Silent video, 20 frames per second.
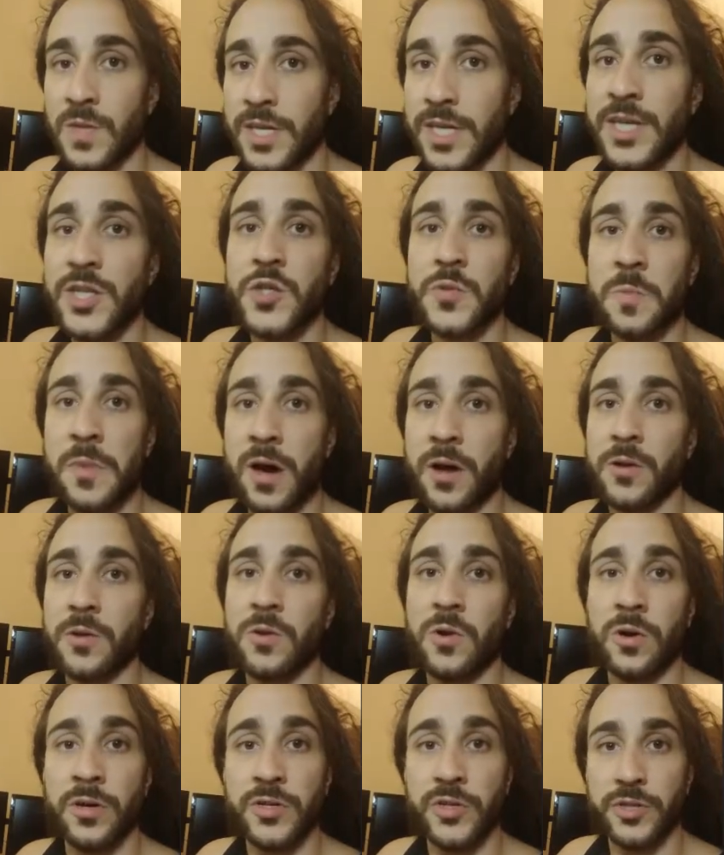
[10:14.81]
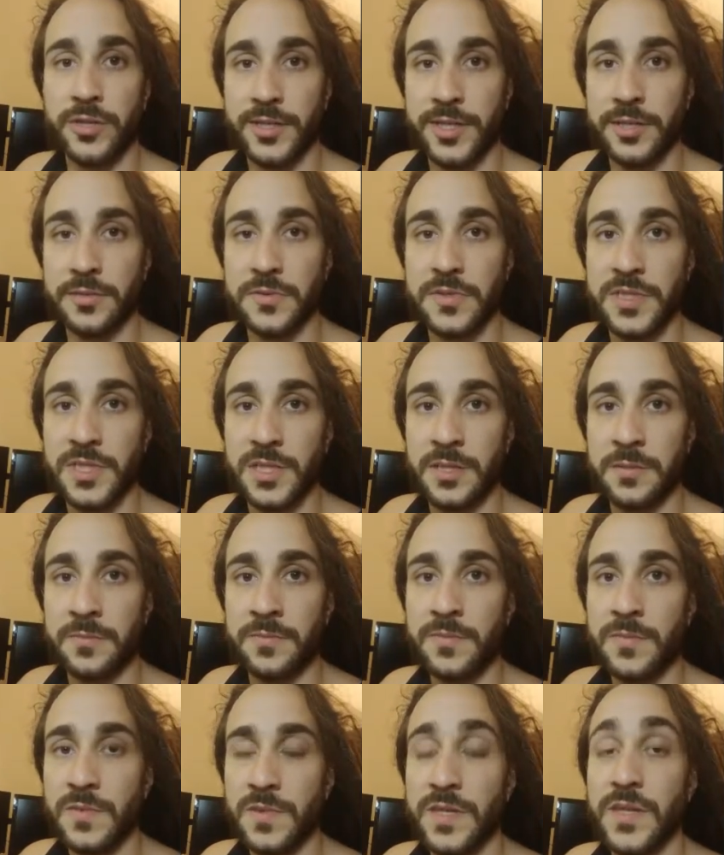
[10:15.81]
each model on your kill
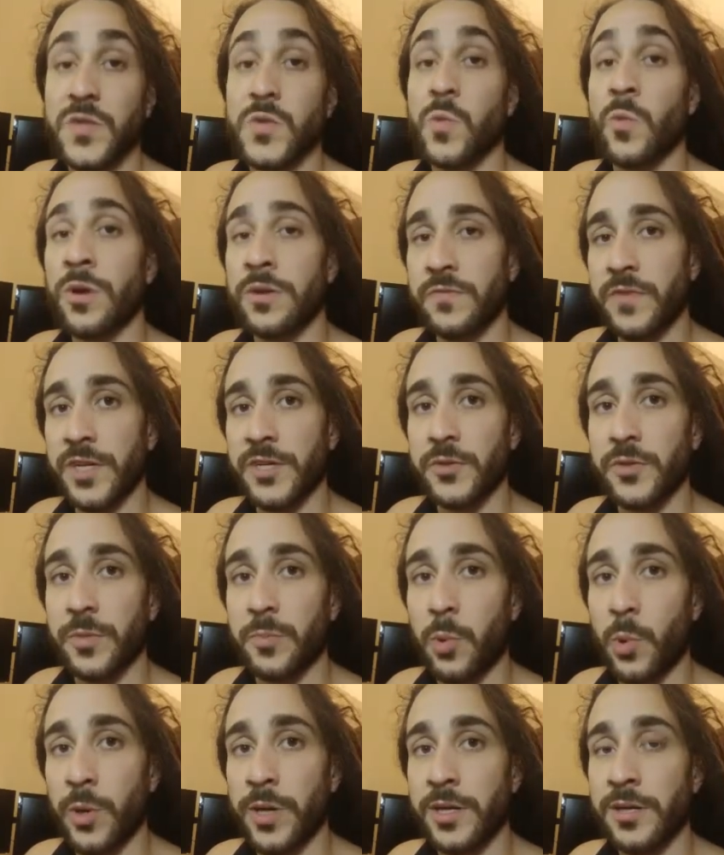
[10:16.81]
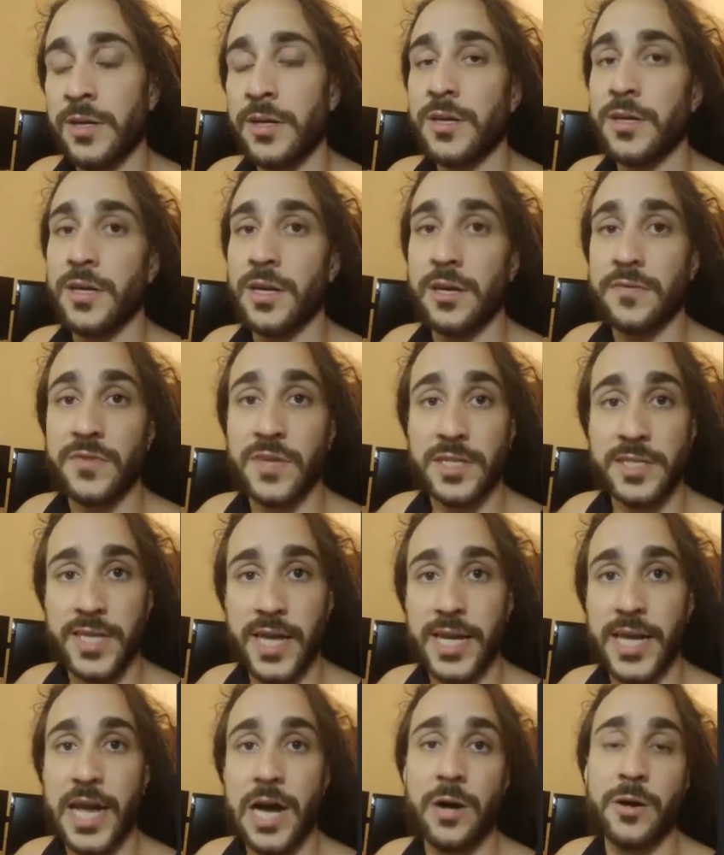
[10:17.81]
team gets 1 victory point if they
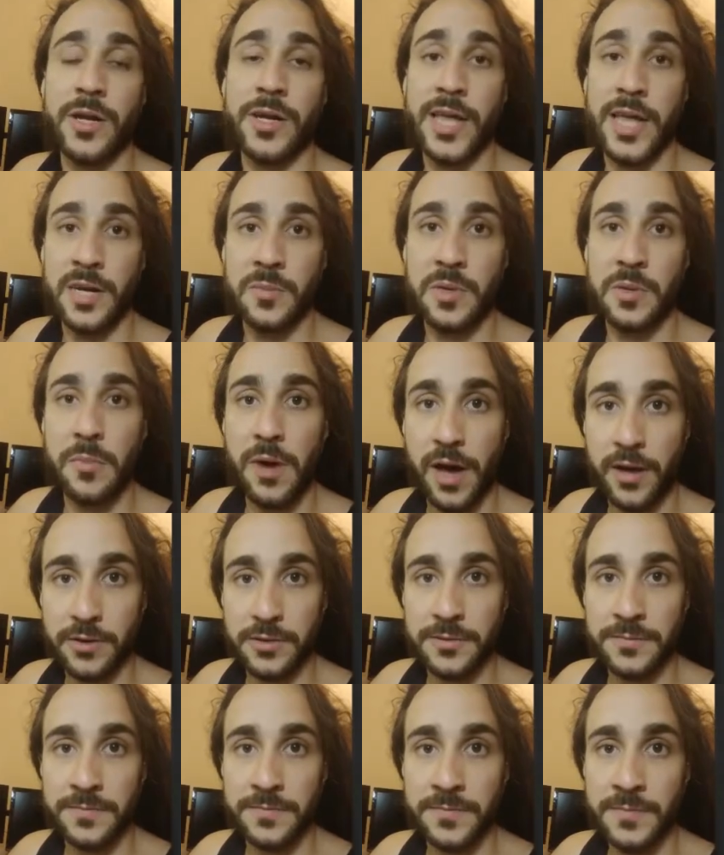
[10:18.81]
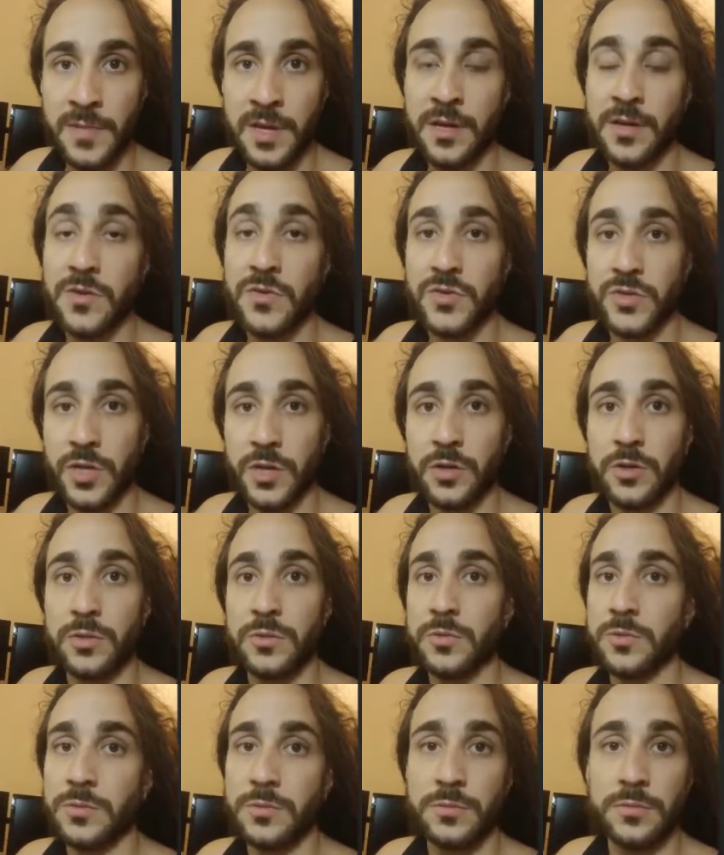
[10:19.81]
take out an enemy model.
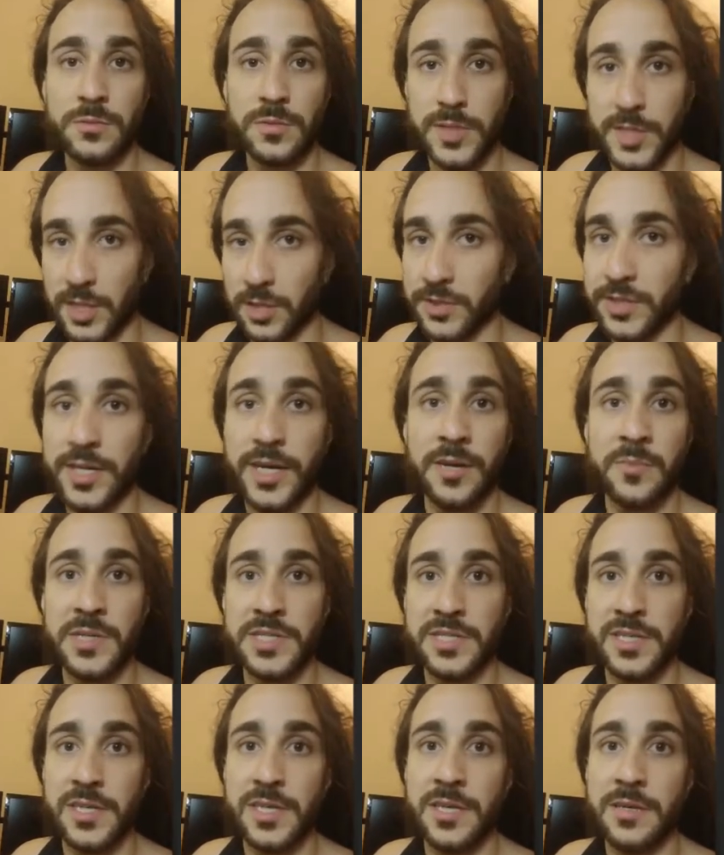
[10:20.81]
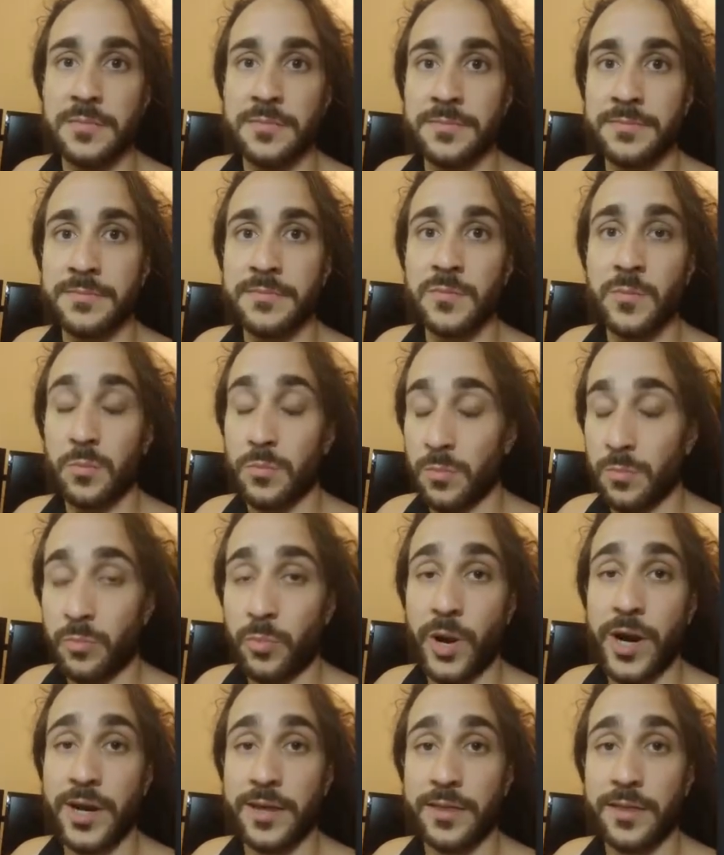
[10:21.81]
So, kill the enemy team,
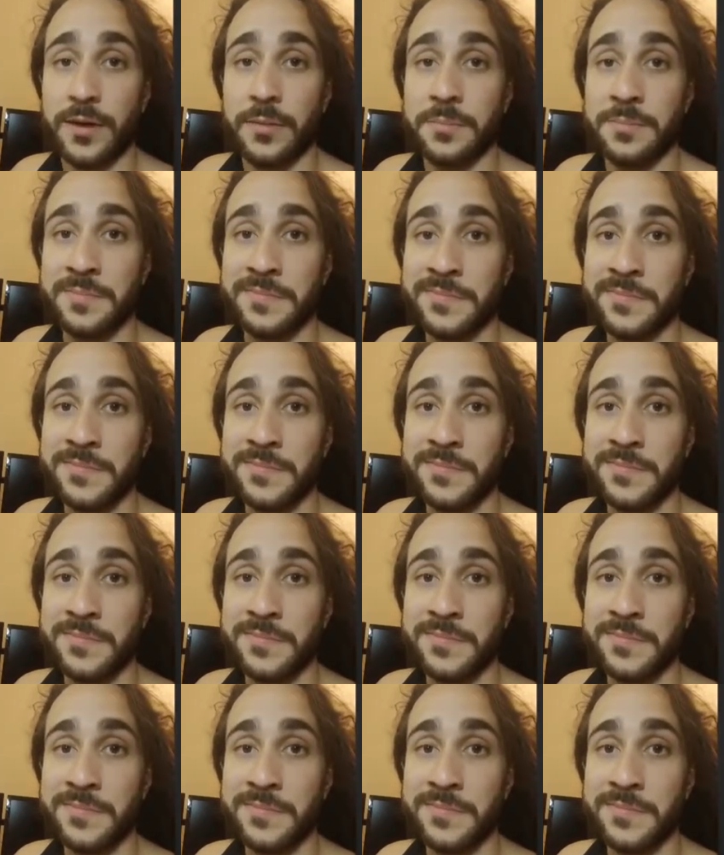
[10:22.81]
break them,